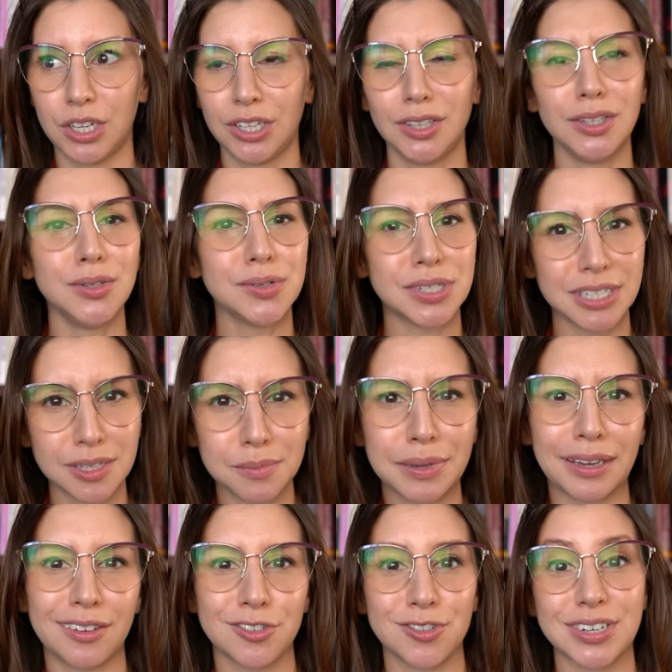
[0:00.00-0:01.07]
loosen the
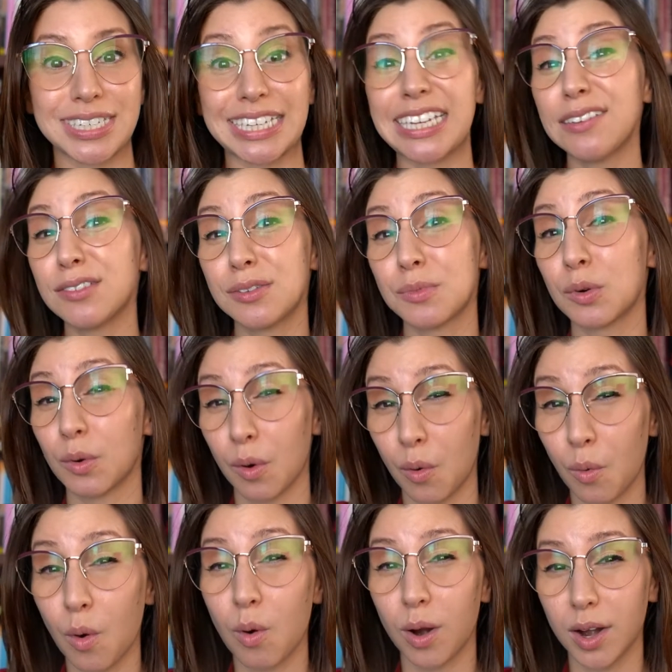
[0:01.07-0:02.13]
boundaries and give them a
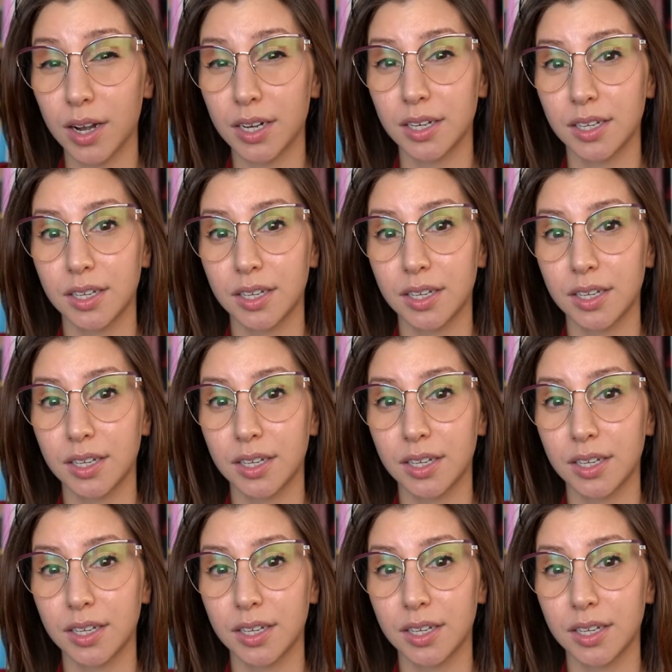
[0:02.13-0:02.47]
reward.